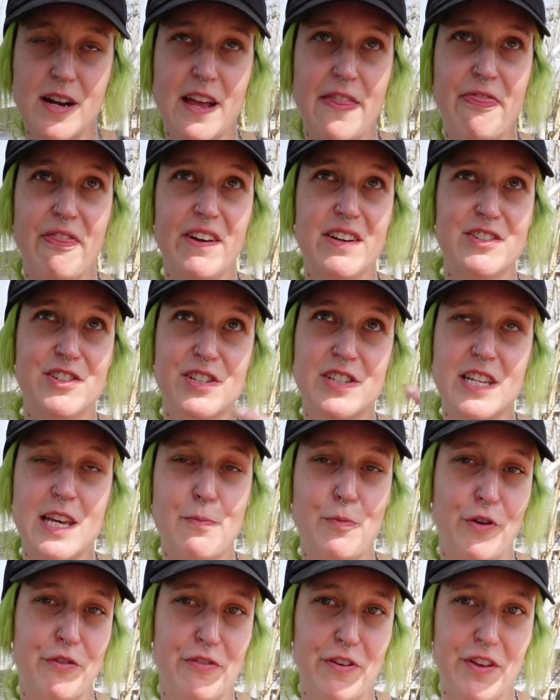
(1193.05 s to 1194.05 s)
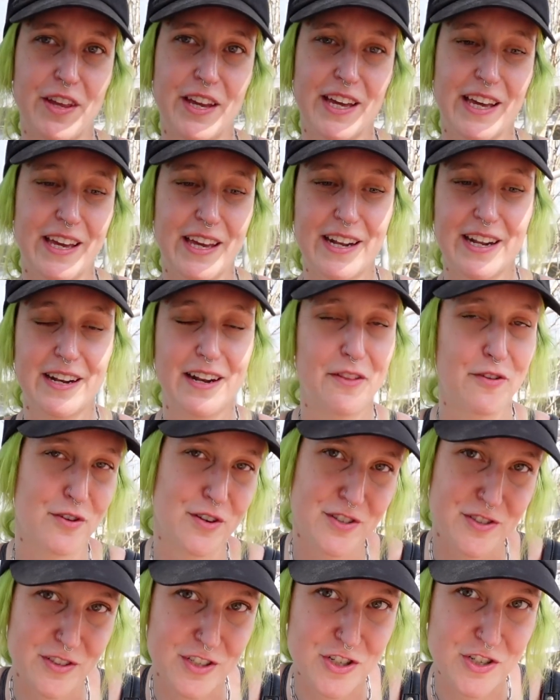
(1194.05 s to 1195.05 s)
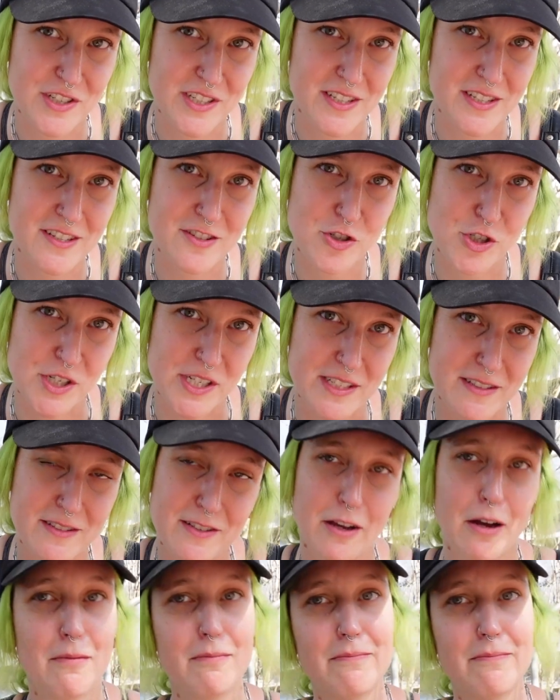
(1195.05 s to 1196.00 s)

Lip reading: and then just keep refilling and get another delicious treat. So.